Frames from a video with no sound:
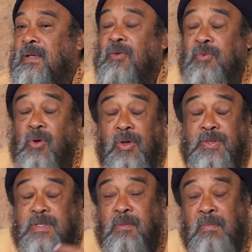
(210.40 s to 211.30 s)
Of
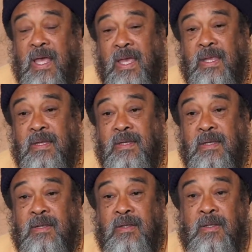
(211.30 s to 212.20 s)
course, the mind
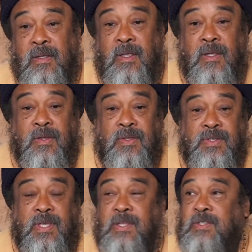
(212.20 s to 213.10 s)
and the
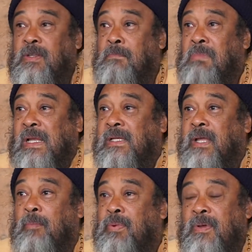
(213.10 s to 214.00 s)
sense, the
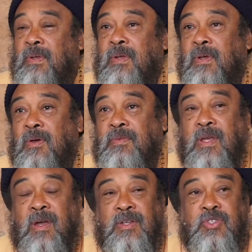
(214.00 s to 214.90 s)
build-up of
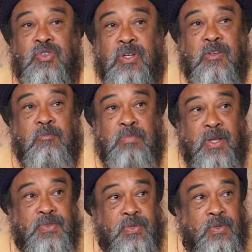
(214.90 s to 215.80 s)
the construct of
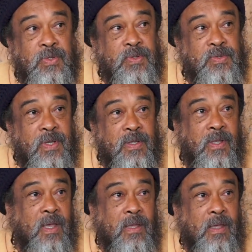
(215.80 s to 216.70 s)
personhood is saying,
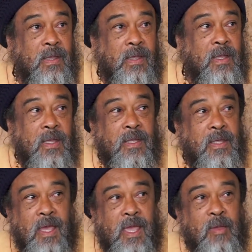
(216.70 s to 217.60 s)
yeah,
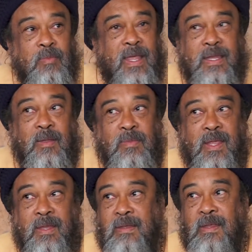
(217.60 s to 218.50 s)
I am
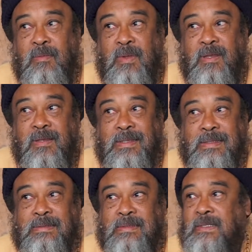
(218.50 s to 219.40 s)
that, yeah, but
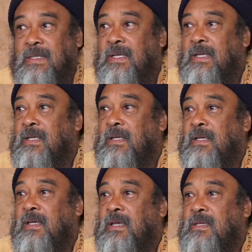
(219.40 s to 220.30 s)
no.
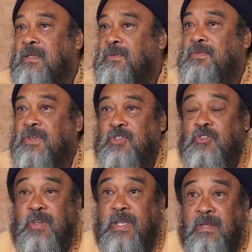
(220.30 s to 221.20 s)
Is it
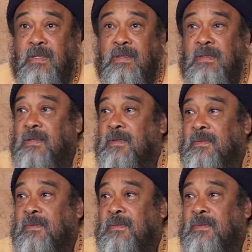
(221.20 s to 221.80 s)
frustrating?